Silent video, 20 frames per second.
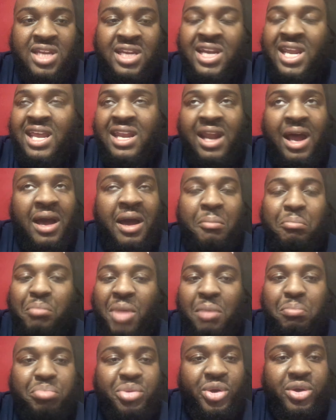and
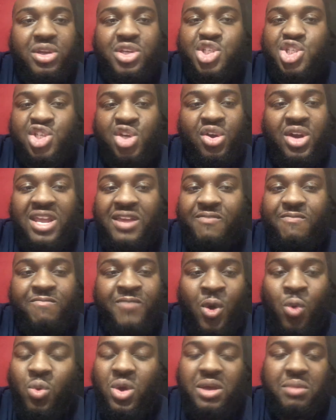I'm pretty sure he
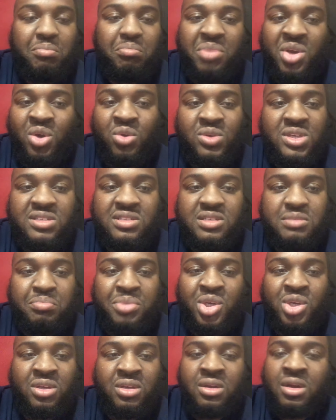felt embarrassed,
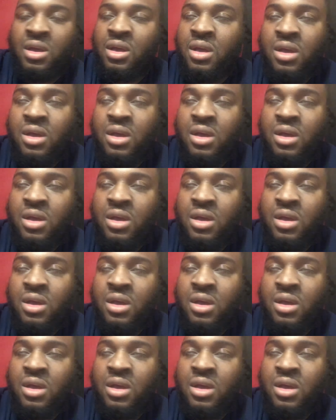but